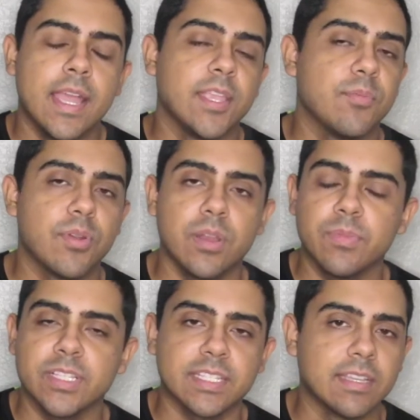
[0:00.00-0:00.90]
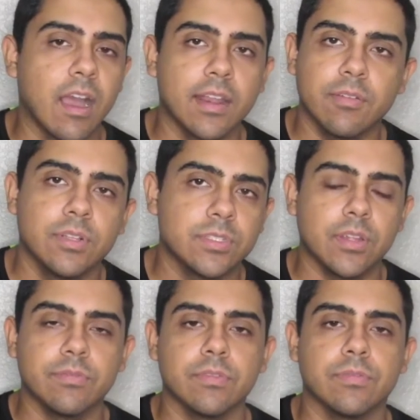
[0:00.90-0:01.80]
and you pretty much got it once you're
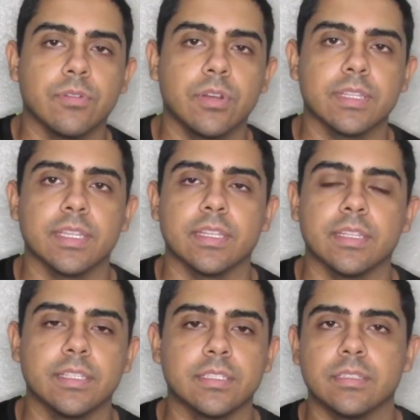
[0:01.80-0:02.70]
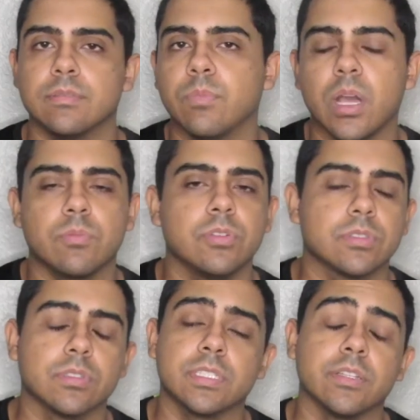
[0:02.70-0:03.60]
off the floor, then this block
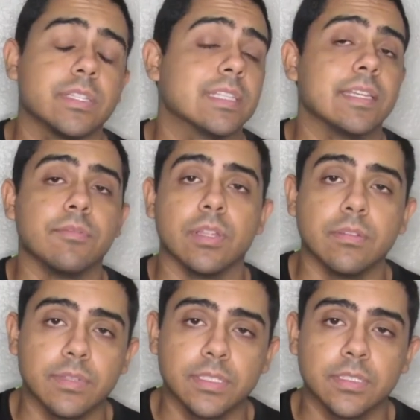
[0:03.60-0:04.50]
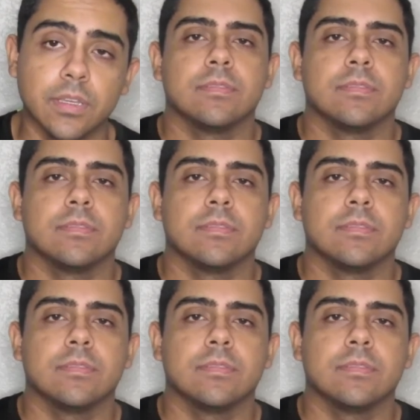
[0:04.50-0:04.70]
pulls are seriously irrelevant to you.